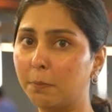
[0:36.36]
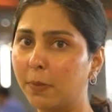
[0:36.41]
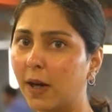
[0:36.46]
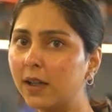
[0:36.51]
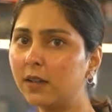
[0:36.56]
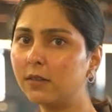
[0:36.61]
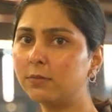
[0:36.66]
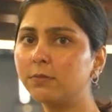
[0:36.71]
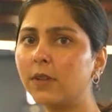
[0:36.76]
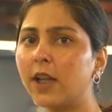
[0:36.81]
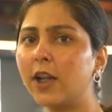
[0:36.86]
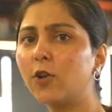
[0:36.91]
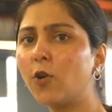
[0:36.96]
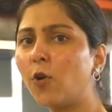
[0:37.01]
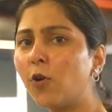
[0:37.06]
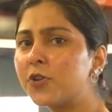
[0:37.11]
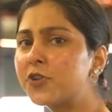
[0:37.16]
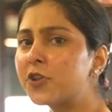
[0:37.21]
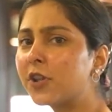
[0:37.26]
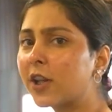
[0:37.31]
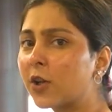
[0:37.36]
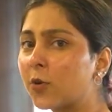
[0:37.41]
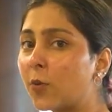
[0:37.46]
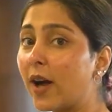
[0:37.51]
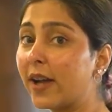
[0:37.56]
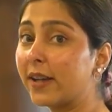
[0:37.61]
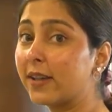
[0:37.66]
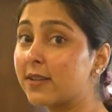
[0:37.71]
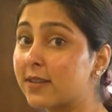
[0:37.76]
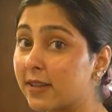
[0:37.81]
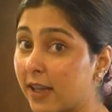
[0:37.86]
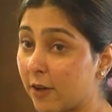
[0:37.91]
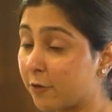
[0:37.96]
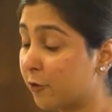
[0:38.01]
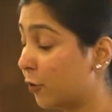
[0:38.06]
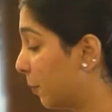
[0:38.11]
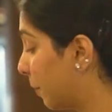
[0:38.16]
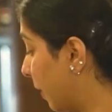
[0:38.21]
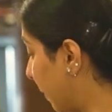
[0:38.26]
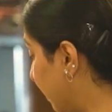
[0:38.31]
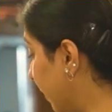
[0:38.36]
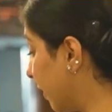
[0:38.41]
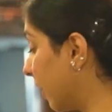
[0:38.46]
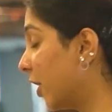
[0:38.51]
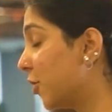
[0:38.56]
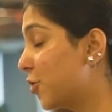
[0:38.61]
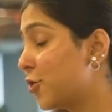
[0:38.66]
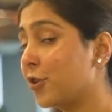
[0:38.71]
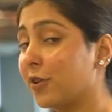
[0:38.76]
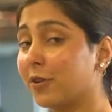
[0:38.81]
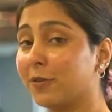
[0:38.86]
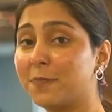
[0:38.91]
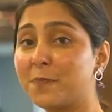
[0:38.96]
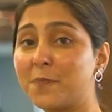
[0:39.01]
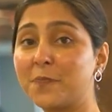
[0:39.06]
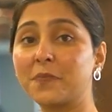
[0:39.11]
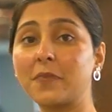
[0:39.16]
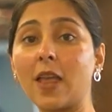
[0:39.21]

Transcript: but it also requires careful preparation.